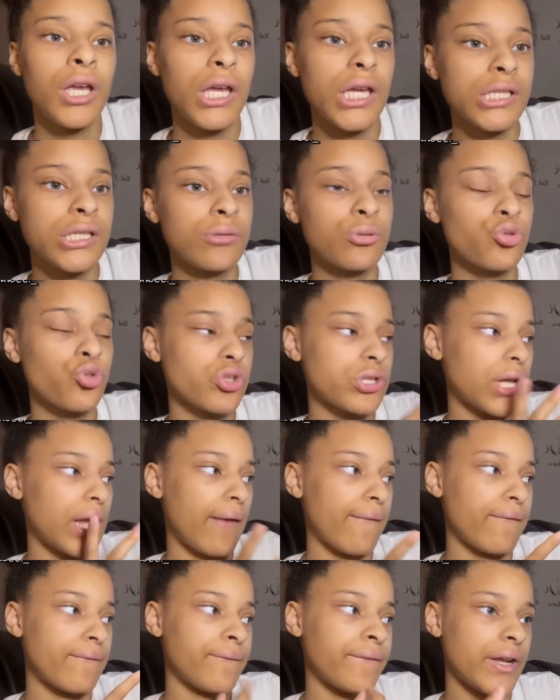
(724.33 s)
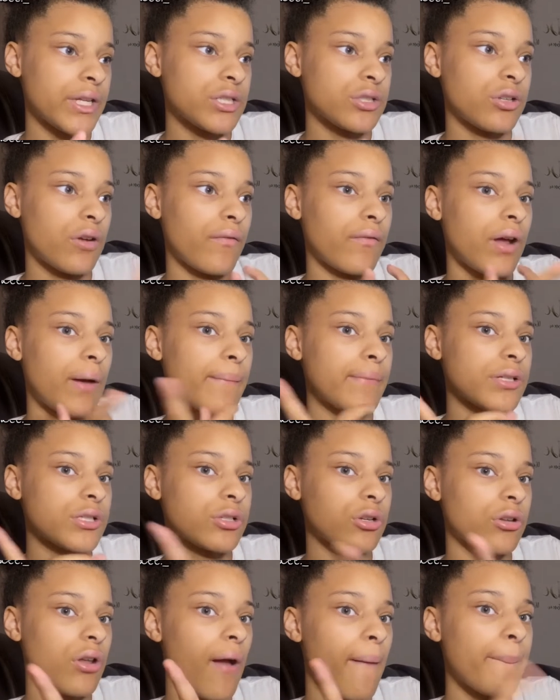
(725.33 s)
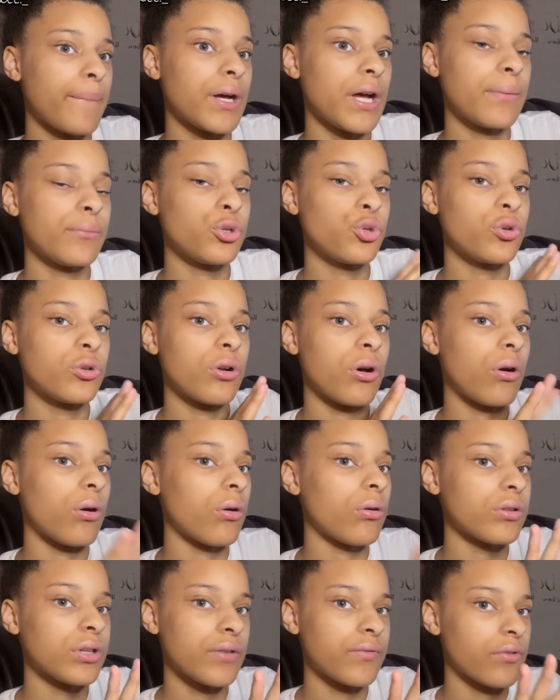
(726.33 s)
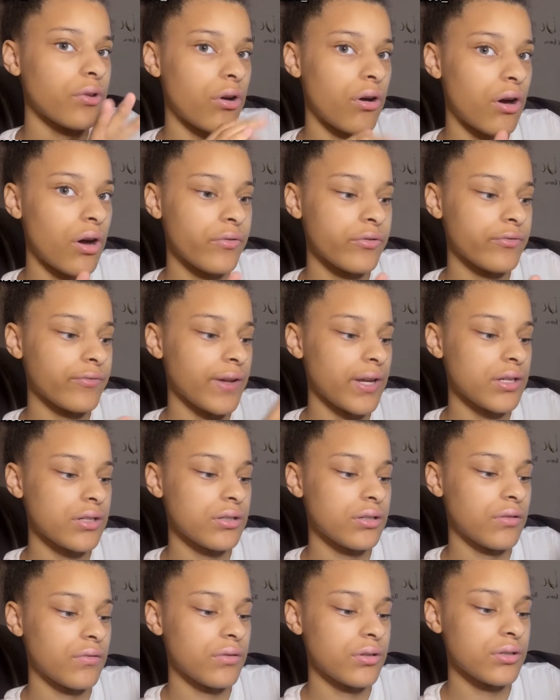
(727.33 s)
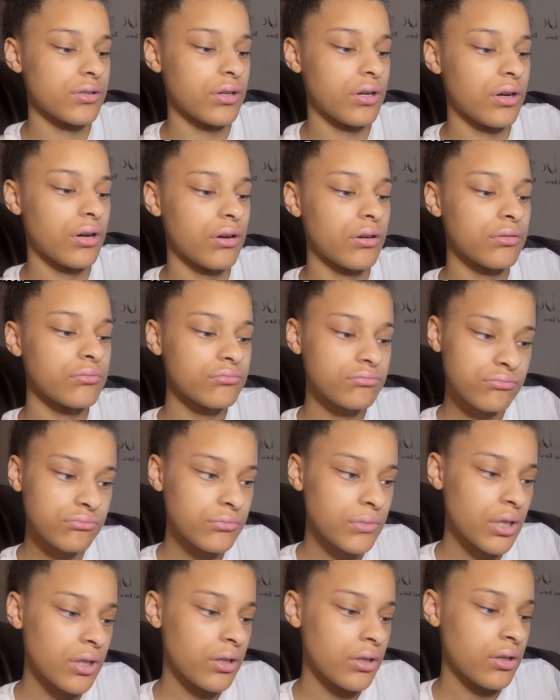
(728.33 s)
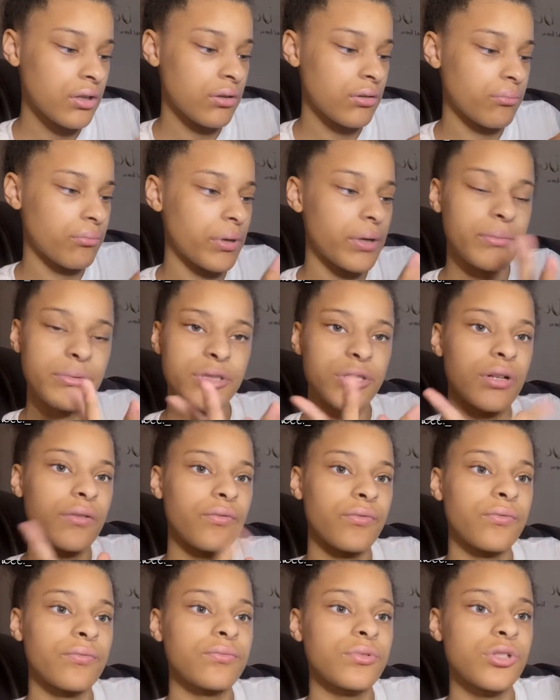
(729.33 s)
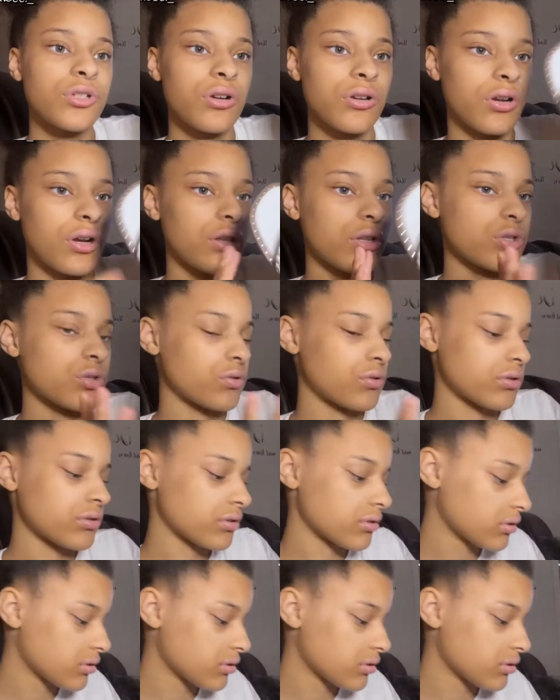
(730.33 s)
It's a shorts I got from Fashion Nova. I'm gonna show y'all, but I'm doing a whole different haul for Fashion Nova, so. But I'm still show y'all the shorts.